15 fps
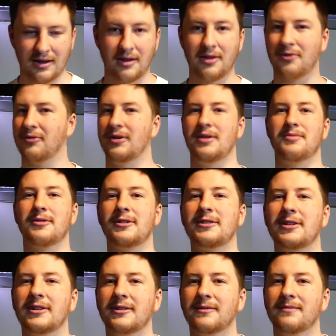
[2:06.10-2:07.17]
three D
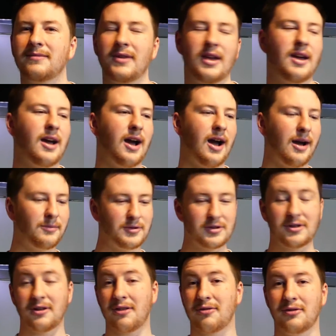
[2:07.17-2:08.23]
printing. I'm just
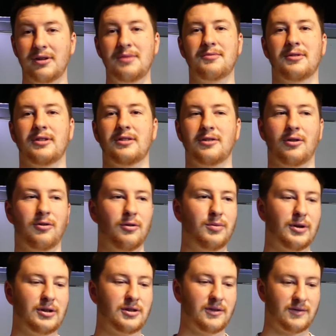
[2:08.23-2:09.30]
going to three D print a whole
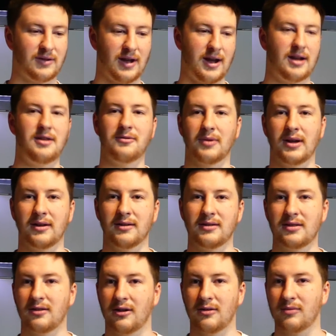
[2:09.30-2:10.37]
bunch of tiny
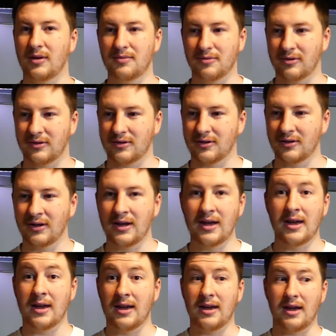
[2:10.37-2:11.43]
rails on my printer
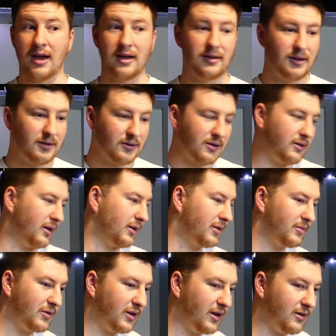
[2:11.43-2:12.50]
and then connect
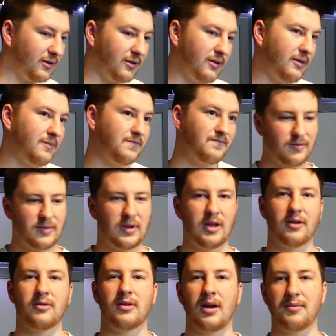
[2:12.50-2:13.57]
them together.
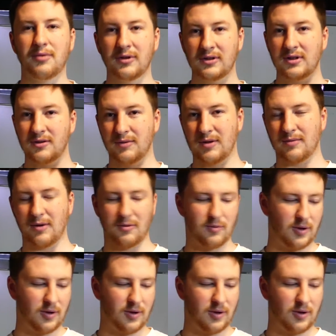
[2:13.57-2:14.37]
Now, I printed them in about